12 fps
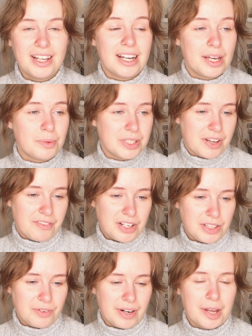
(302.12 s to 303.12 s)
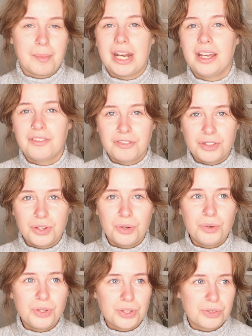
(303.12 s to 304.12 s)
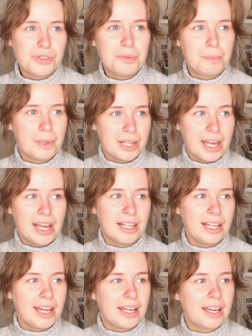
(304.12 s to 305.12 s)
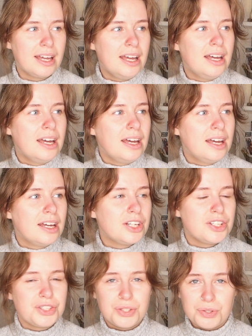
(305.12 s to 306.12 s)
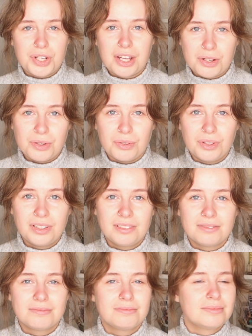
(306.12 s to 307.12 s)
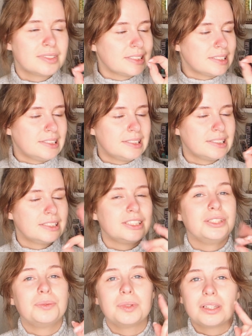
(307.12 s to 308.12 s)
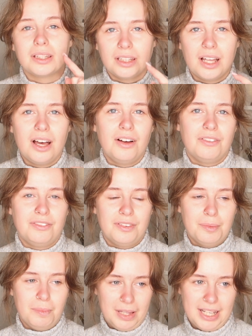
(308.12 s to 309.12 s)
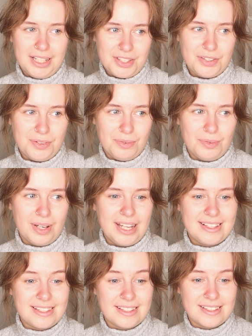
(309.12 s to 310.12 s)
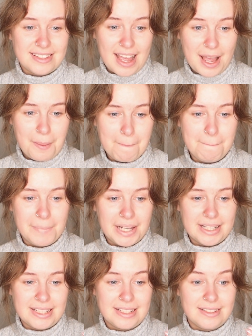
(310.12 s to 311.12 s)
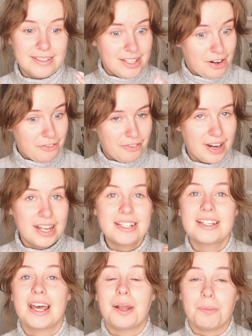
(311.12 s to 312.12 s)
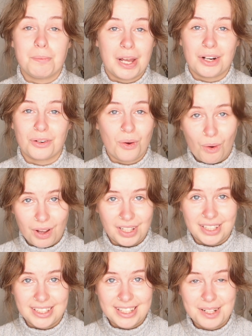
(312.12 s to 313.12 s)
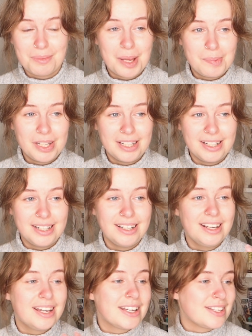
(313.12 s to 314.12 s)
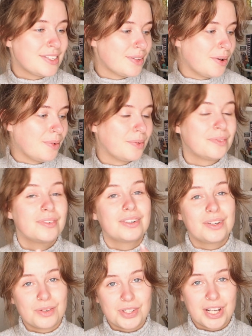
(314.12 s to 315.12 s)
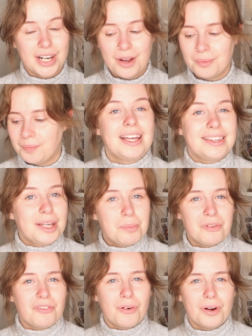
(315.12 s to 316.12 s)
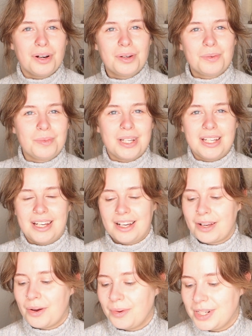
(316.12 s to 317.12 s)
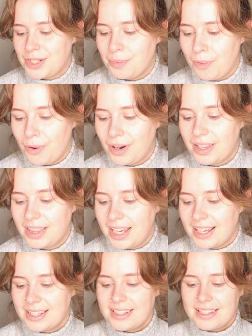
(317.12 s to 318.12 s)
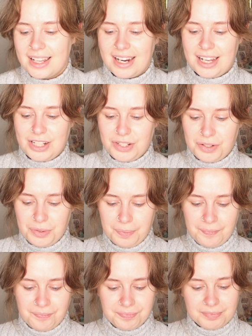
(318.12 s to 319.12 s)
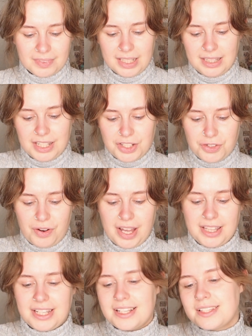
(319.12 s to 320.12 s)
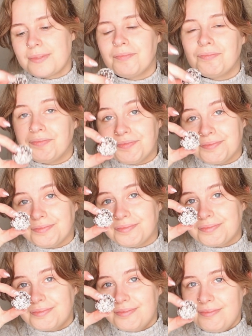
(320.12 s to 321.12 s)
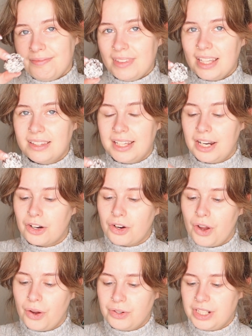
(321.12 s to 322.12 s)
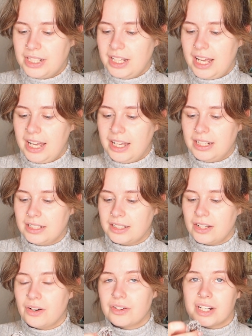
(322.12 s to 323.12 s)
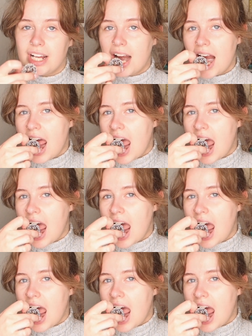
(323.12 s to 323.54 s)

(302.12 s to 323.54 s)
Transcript: and I would definitely recommend. If you used to play like Zoo Tycoon, you would love Planet Zoo. It's the same but different and better quality in my opinion. So go check it out. I think before we go into more things that I do, let's try these. They are coated in coconut.